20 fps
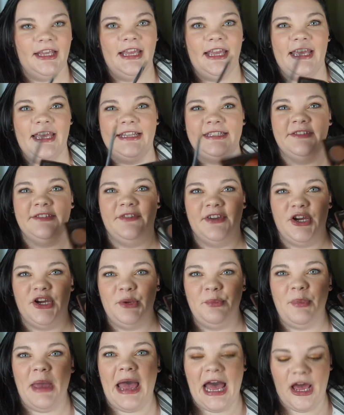It's a very
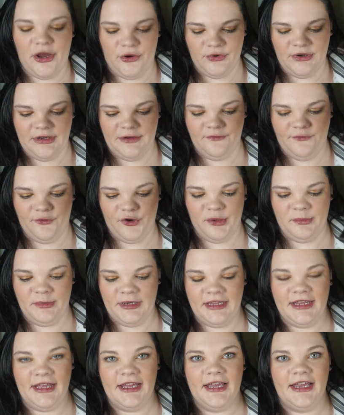powdery
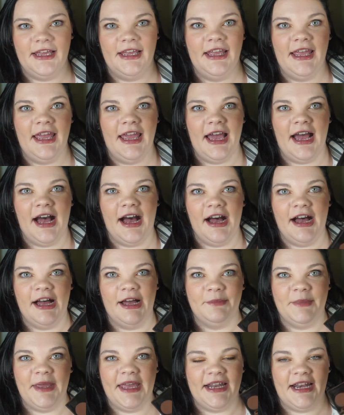formula,
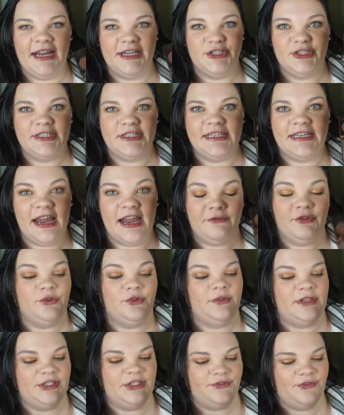and I just never
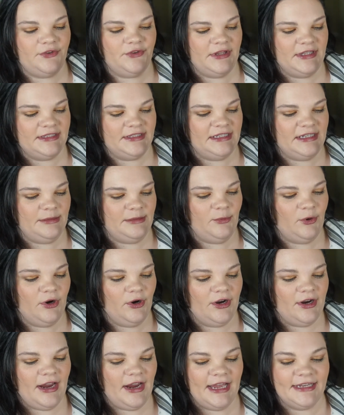reach for this
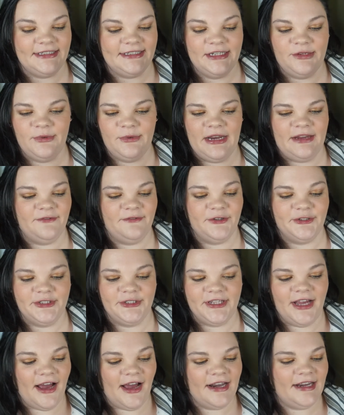anymore. I did when I
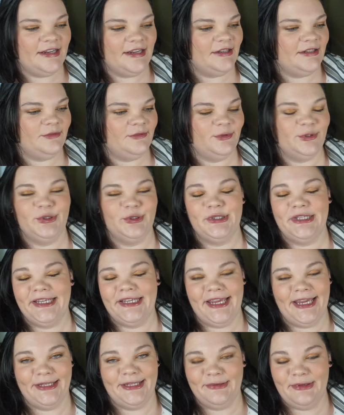first got it, which is the
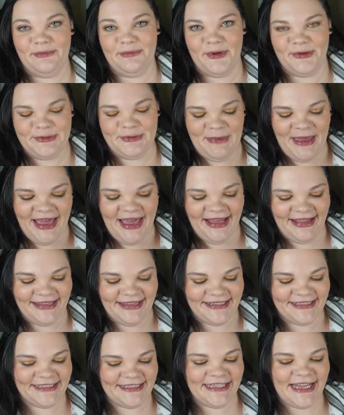case with most
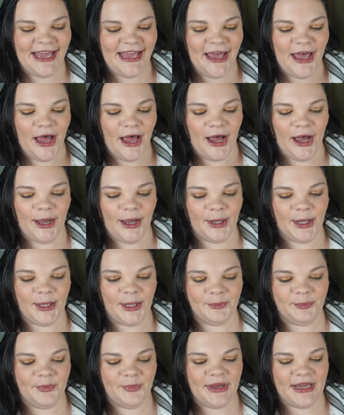palettes,
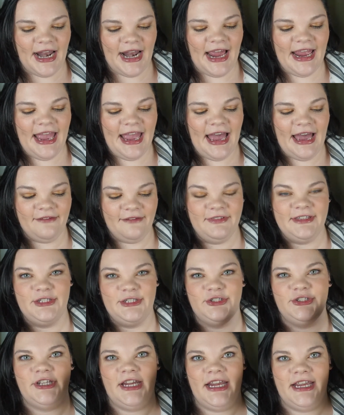but I have these
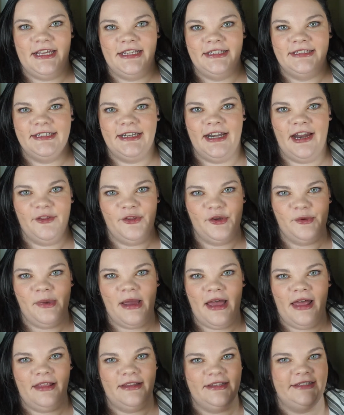shades in other
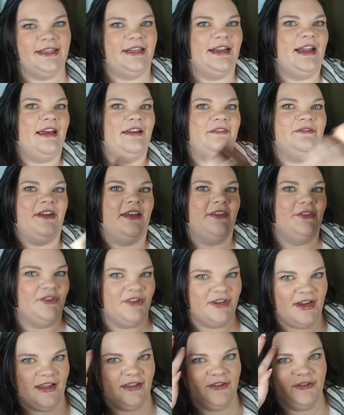palettes that have other
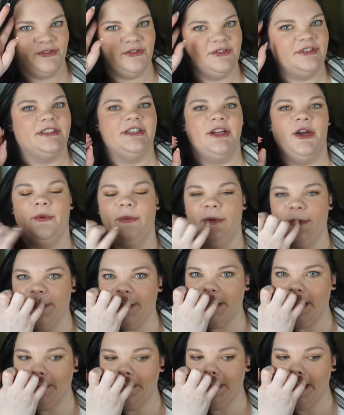colors to go with
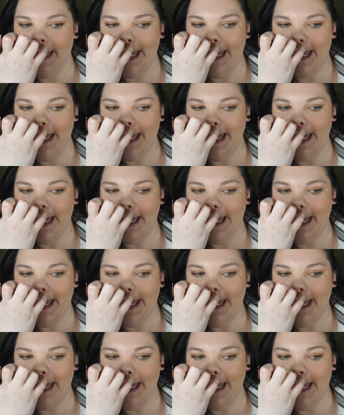them.